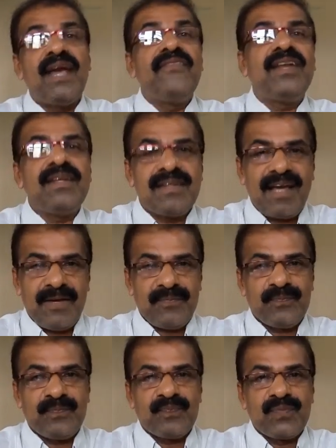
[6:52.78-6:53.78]
Every time
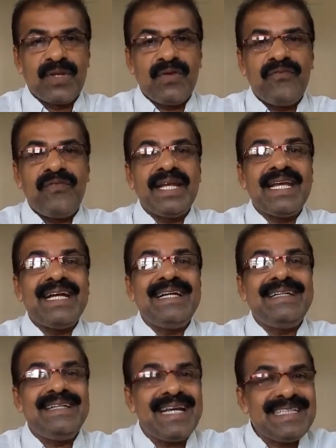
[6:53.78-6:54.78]
when
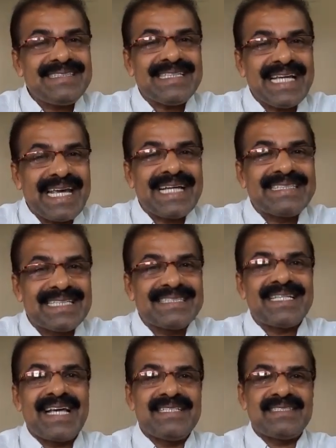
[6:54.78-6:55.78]
he does
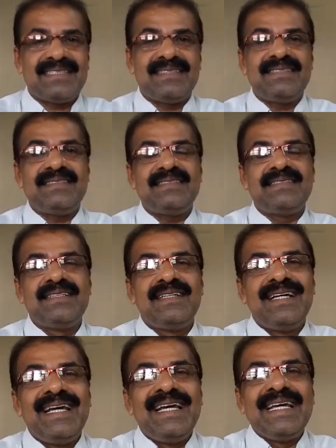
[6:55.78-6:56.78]

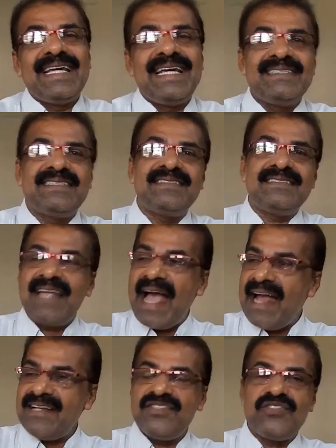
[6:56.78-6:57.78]
exercises, he
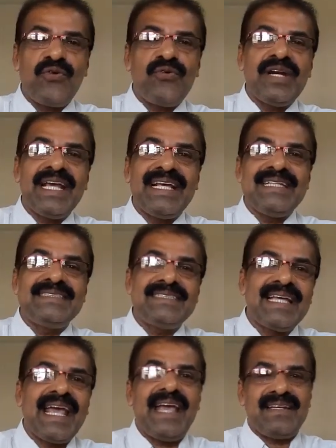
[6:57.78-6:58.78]
stands on
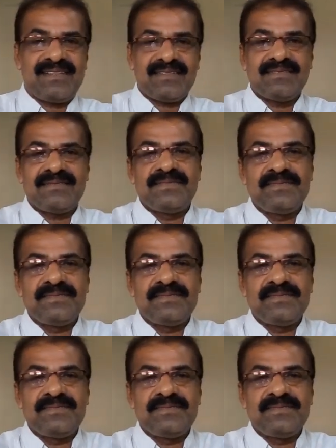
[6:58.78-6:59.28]
his head.